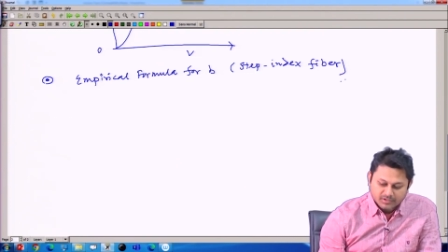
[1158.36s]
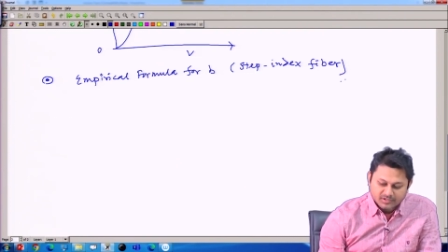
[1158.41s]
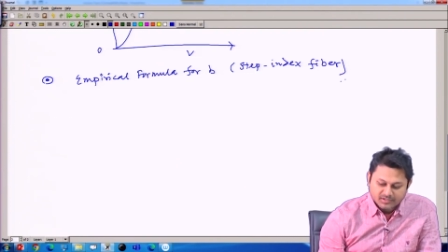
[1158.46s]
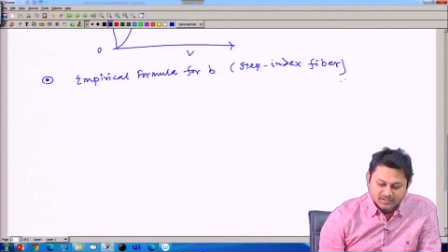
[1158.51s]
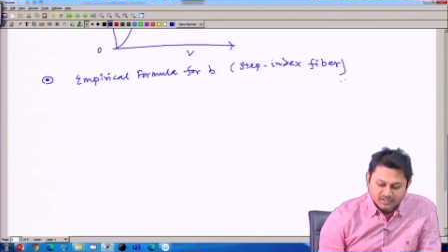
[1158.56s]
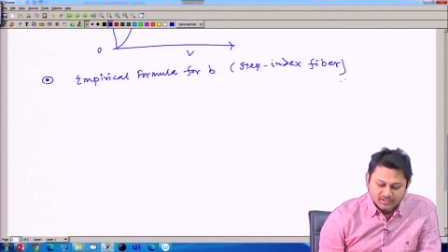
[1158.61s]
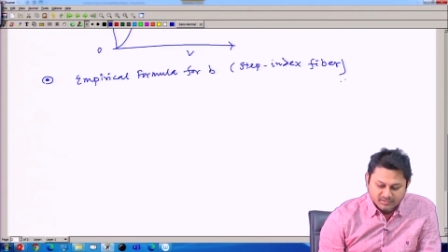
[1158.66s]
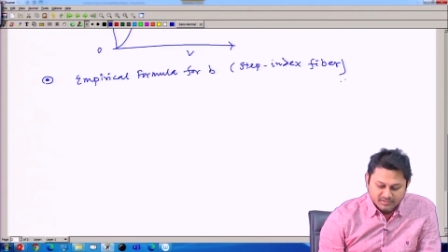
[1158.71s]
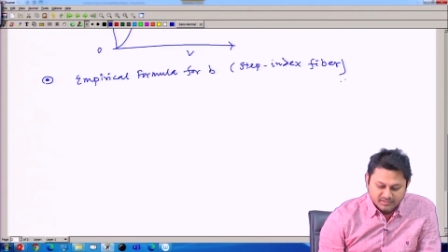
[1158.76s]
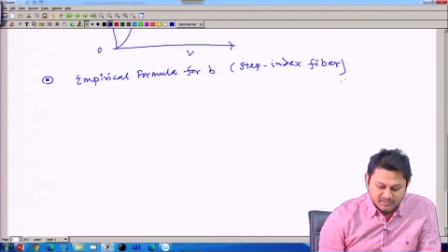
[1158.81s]

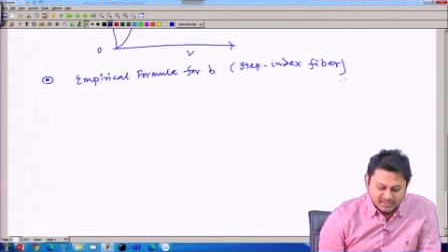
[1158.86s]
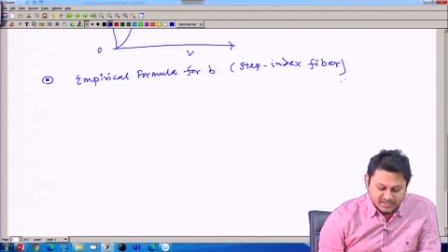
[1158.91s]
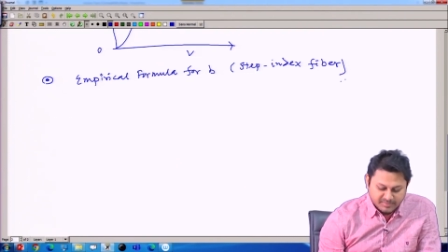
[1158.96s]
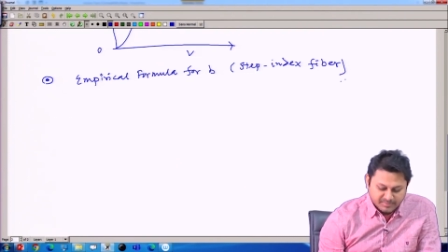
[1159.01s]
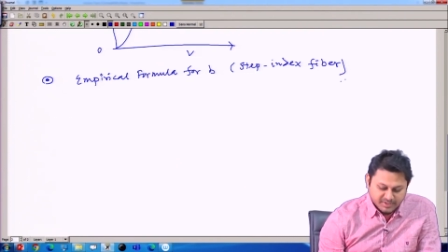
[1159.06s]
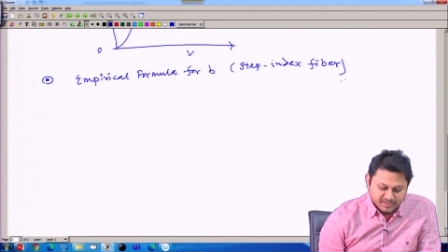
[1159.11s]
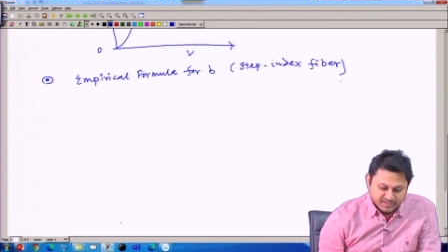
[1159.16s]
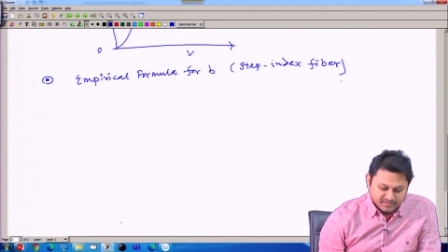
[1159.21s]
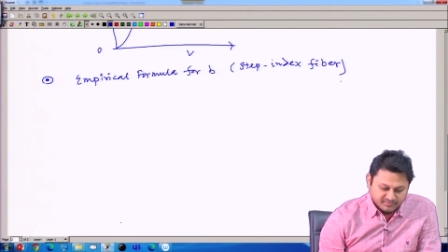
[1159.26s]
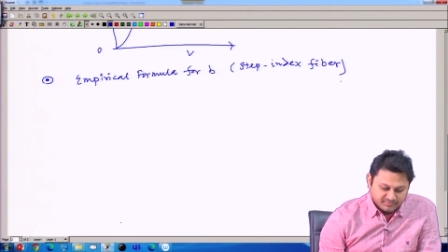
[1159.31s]

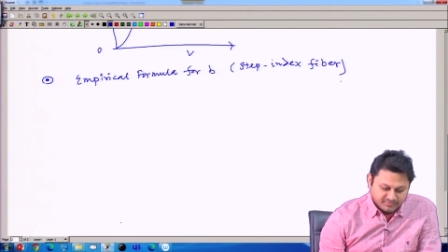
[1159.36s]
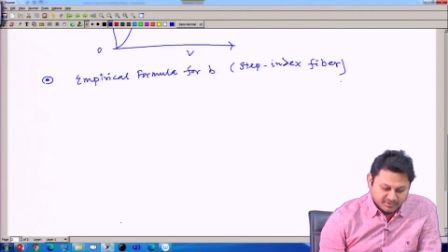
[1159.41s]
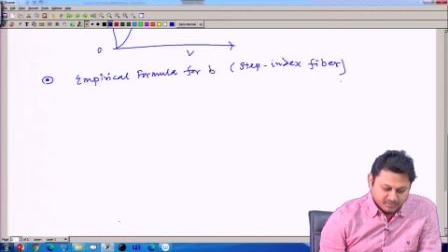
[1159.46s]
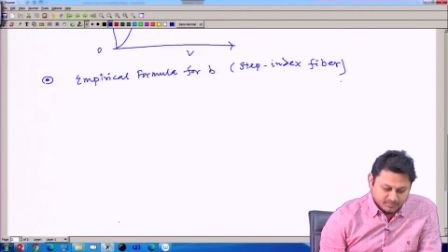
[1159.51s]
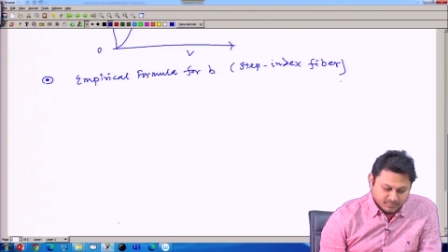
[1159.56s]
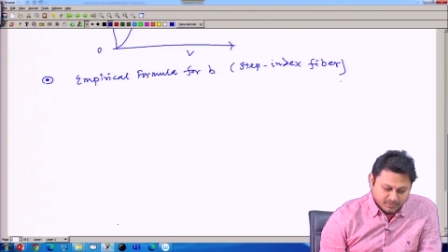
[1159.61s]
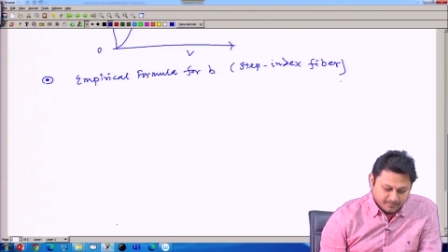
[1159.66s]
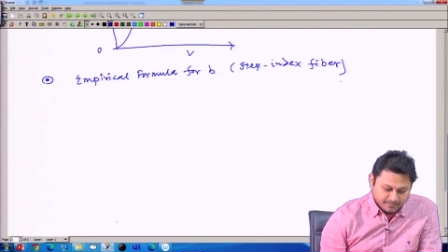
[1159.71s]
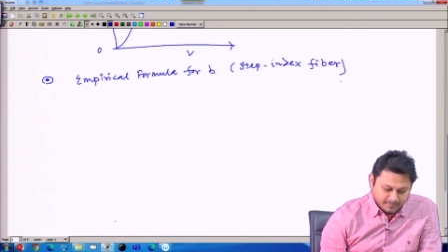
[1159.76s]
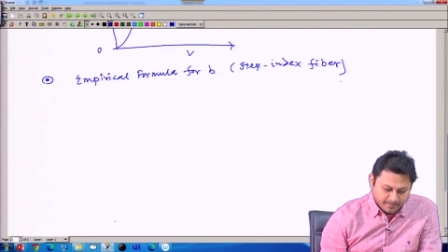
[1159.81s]
step index
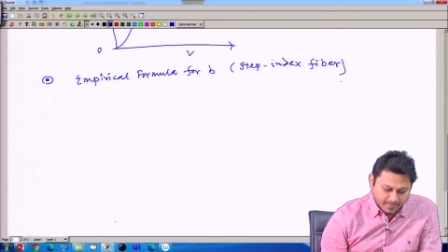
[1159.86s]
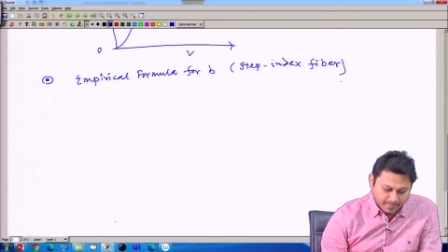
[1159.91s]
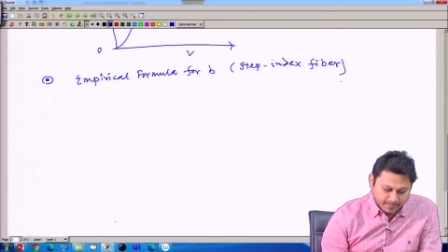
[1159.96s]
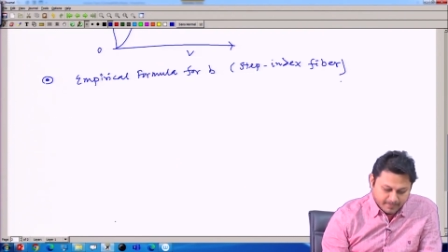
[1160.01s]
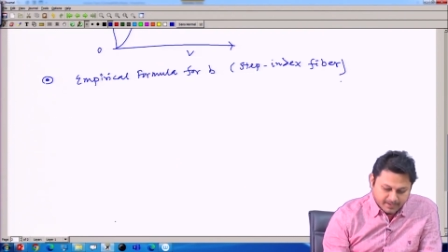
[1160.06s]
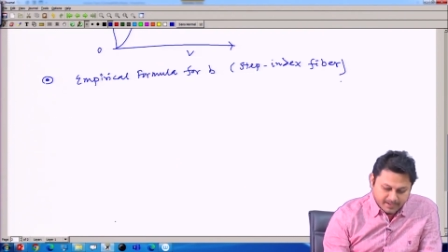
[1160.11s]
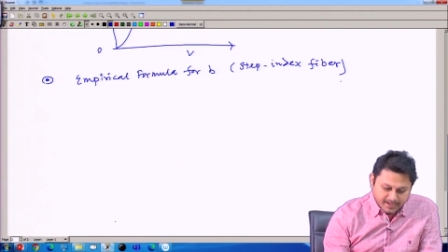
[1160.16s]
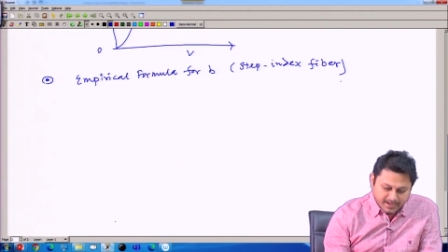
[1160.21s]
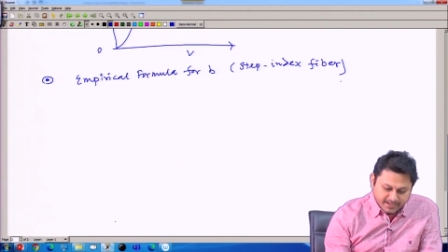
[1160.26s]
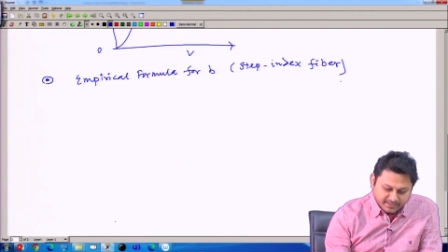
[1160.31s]
fiber
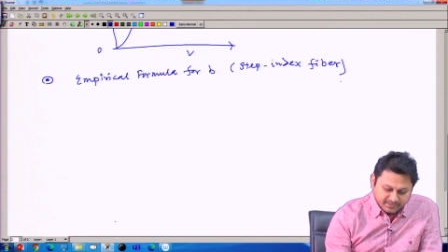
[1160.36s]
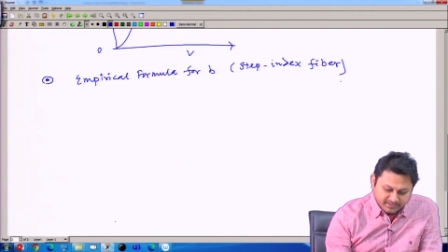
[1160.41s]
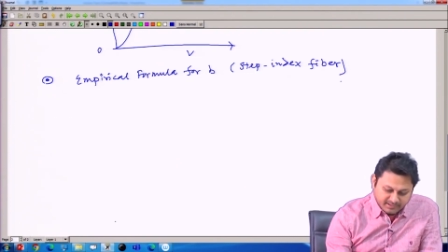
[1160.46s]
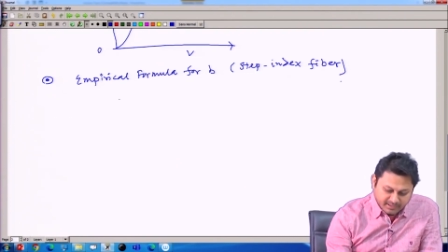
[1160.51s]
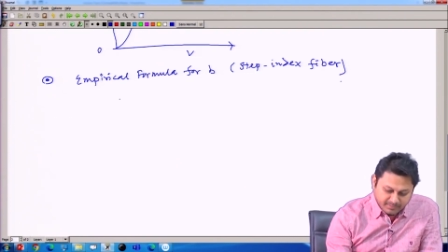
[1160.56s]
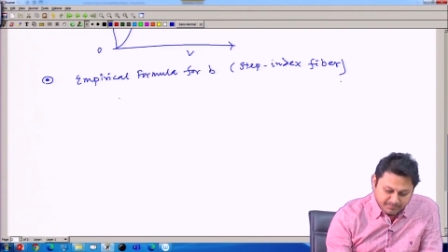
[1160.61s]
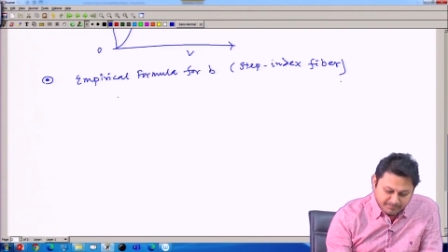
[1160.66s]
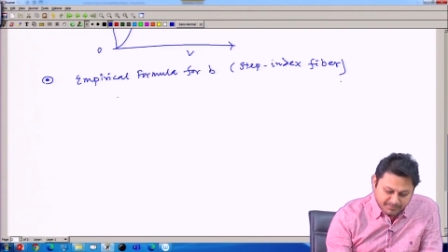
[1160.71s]
and this